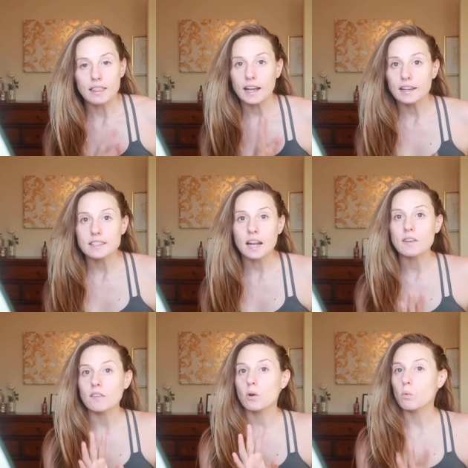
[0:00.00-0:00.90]
like I said, I've
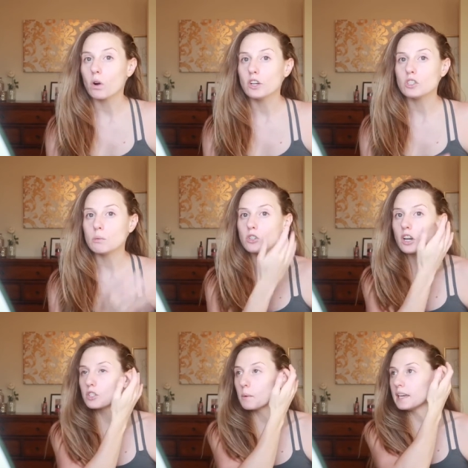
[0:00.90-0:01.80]
never worn
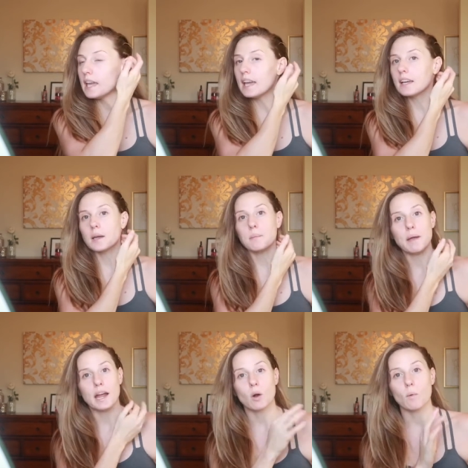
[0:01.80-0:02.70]
Gymshark, so I can't
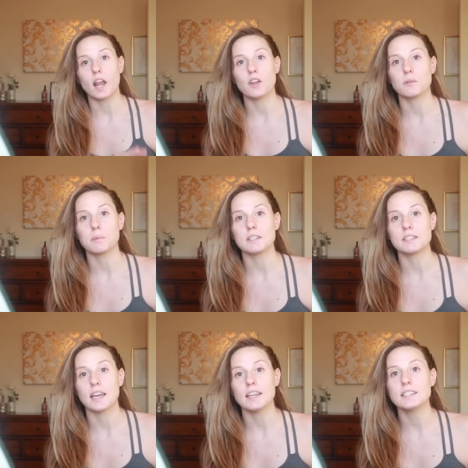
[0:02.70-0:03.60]
compare one hundred
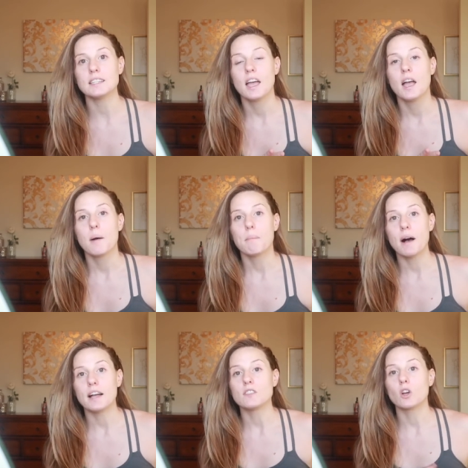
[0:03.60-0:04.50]
percent.
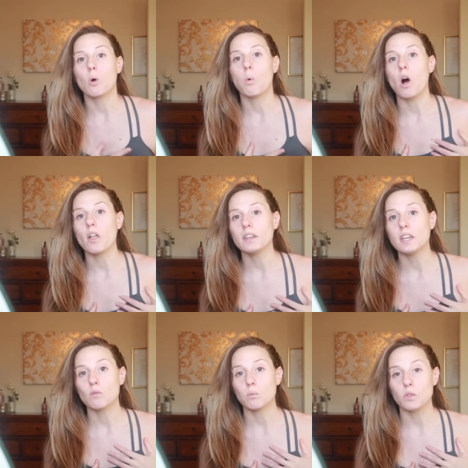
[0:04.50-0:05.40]
But the
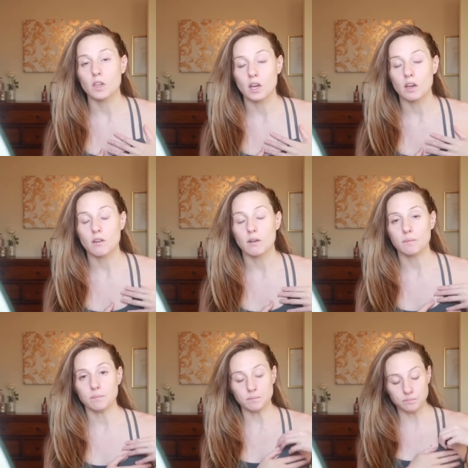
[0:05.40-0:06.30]
quality of the
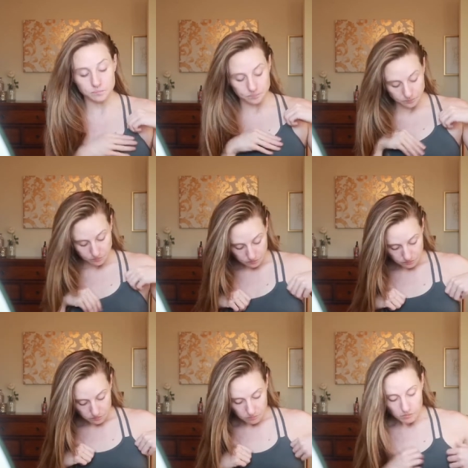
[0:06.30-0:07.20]

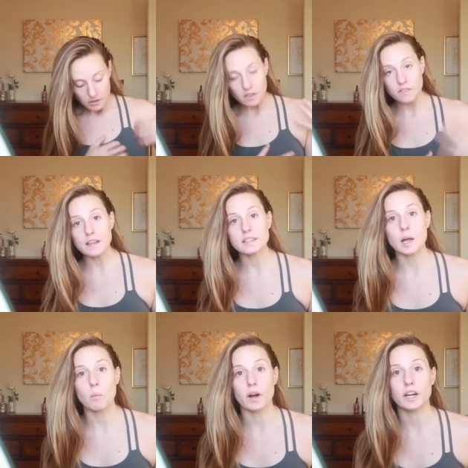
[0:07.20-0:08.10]
the things
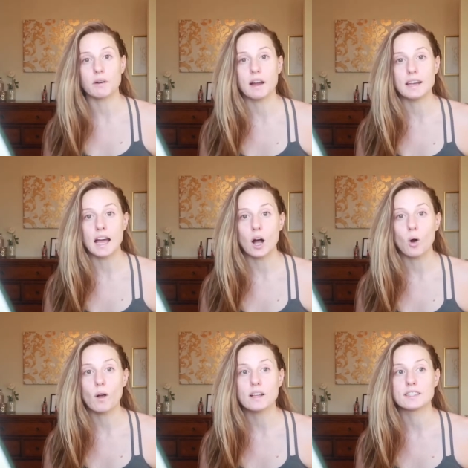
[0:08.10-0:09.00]
I'm wearing right
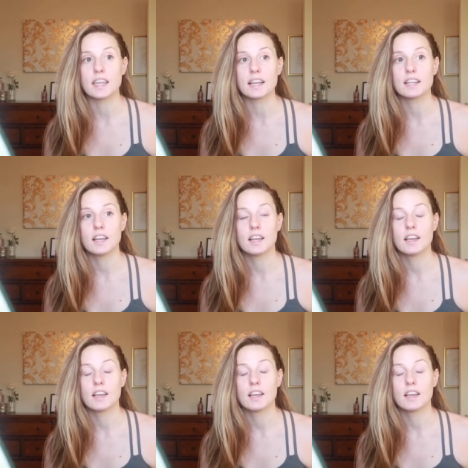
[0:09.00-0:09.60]
now is like